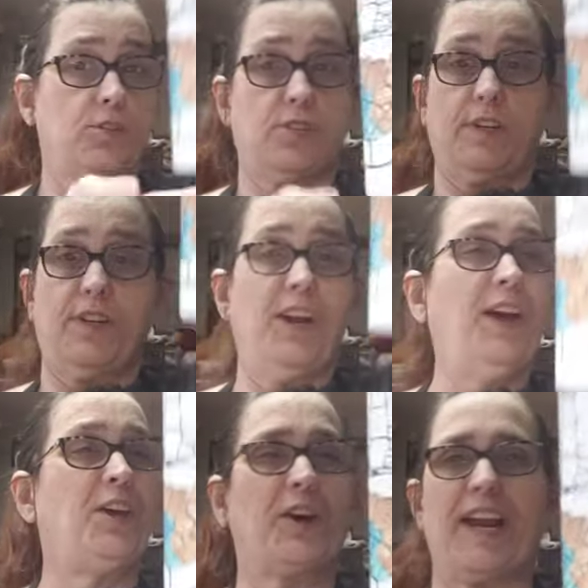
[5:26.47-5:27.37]
Just gonna
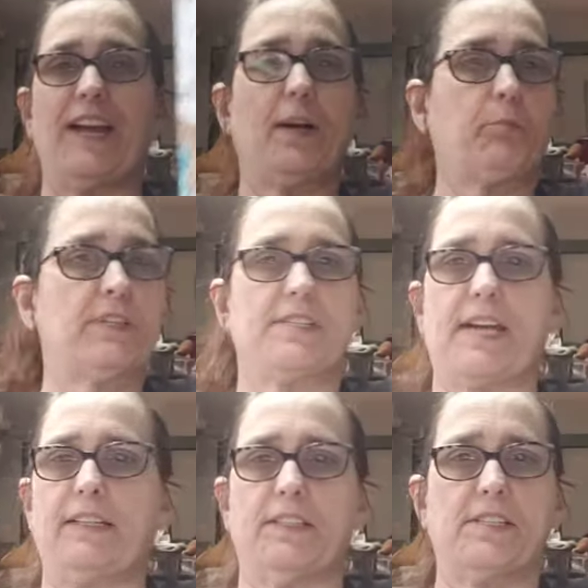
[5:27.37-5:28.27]
you're gonna end up with a
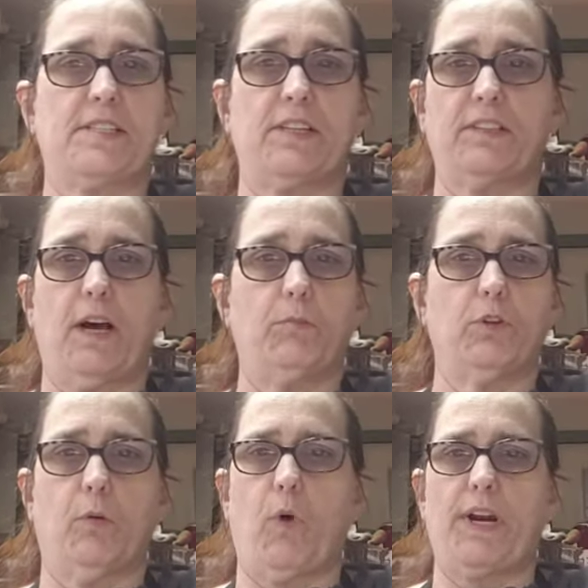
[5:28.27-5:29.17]
stainless steel
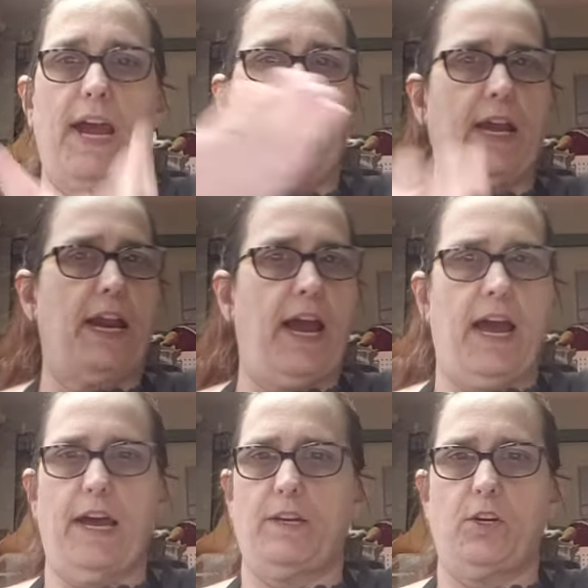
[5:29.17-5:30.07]
tumbler in one hand
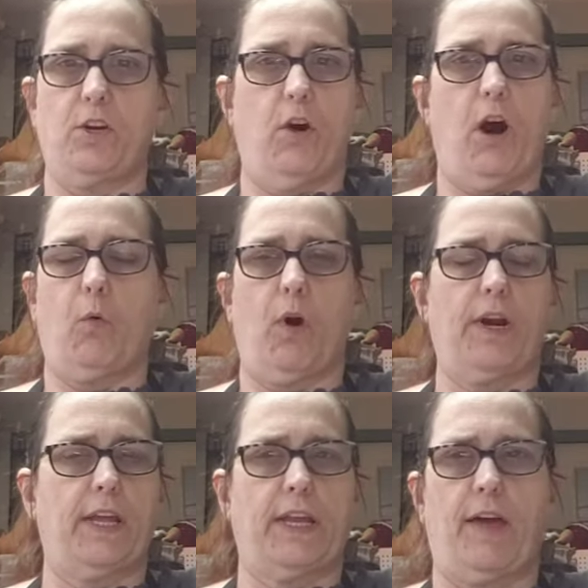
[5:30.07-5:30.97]
and your
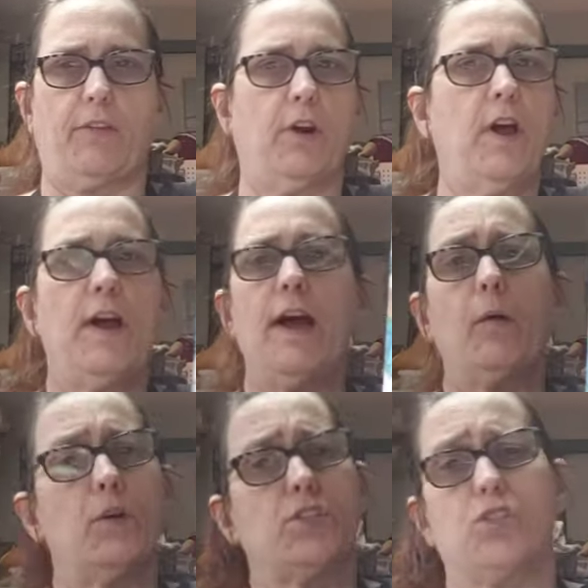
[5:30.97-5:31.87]
artwork in the other,
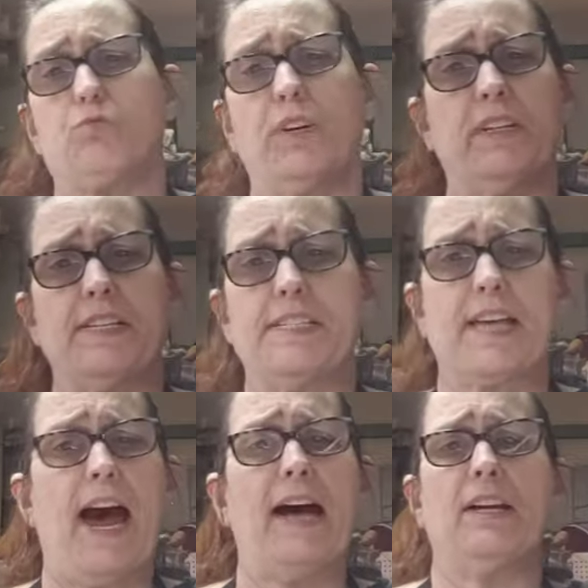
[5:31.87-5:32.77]
which is really
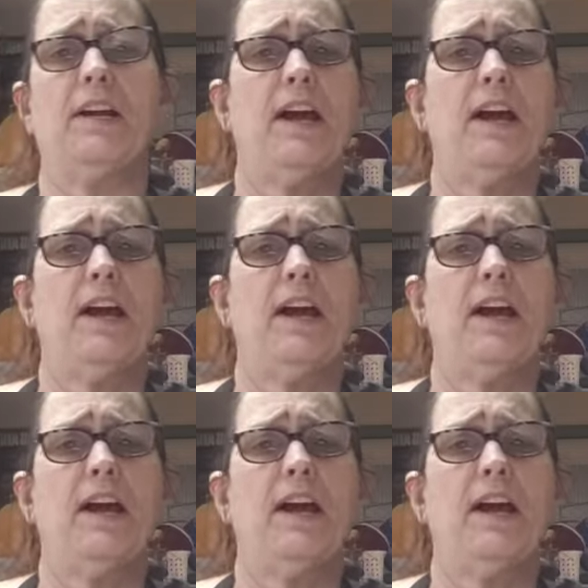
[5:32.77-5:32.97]
sad.